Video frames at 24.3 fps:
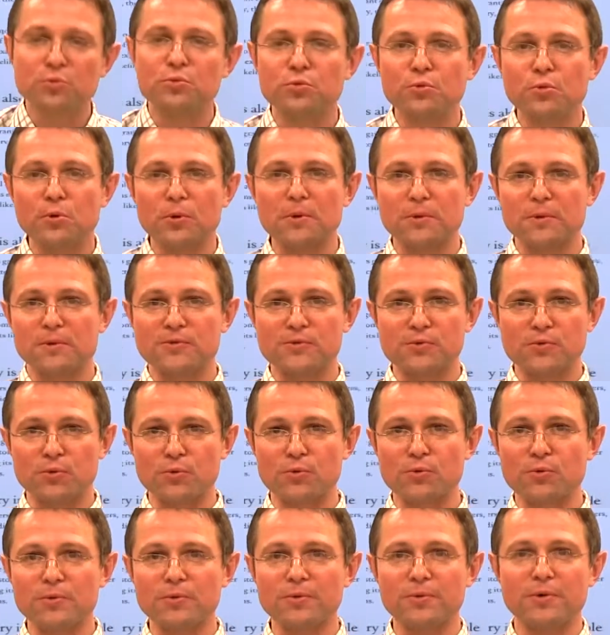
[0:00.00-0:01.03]
to talk this
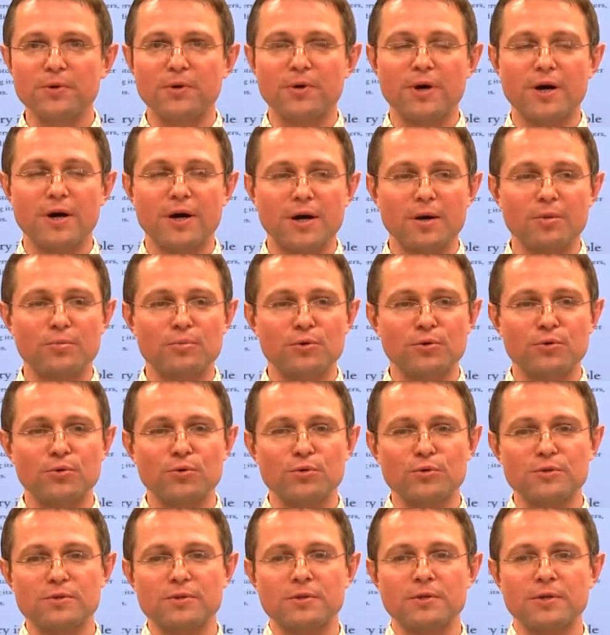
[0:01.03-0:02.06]
through
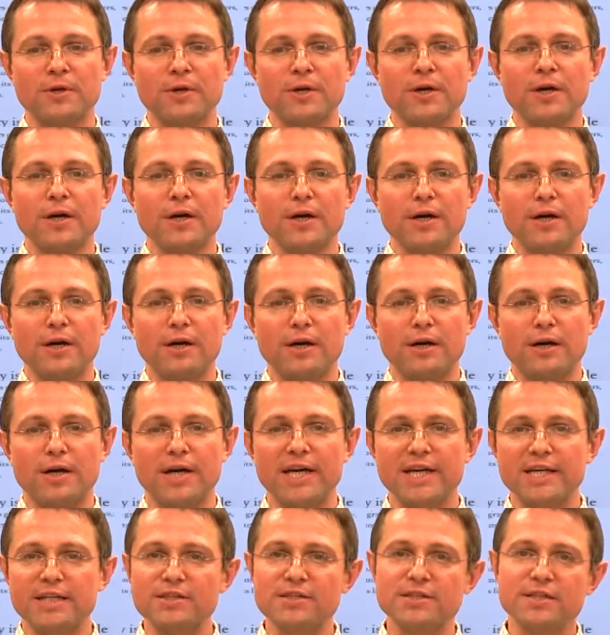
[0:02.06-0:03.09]
because
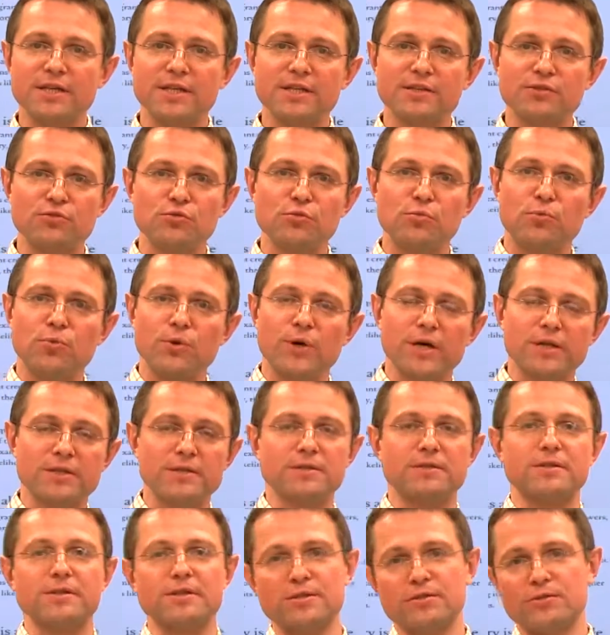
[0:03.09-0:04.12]
as you
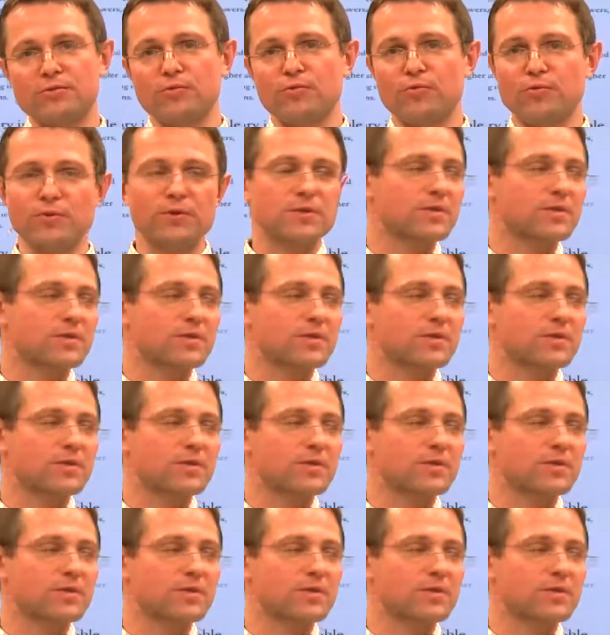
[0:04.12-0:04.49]
practice, as you, for